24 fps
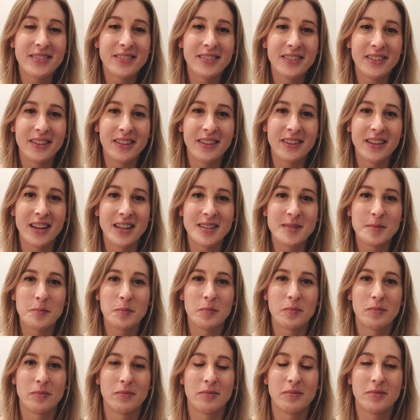That's
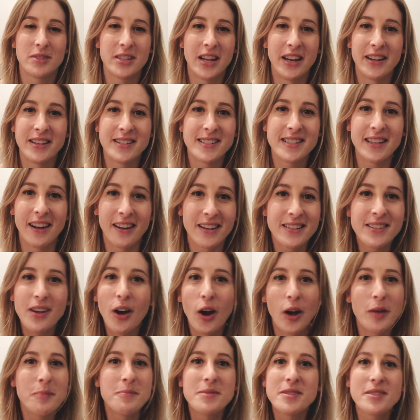gender
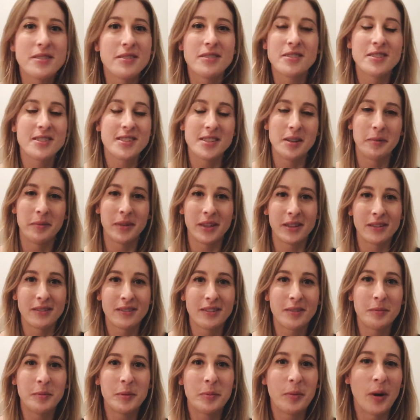stereotypes are just something
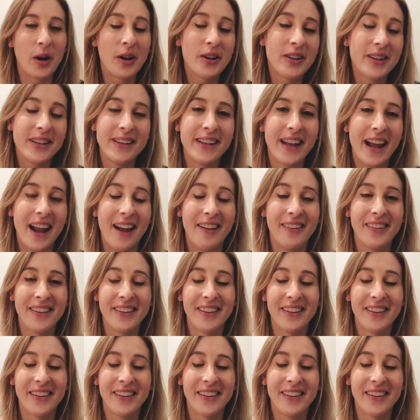to be broken down,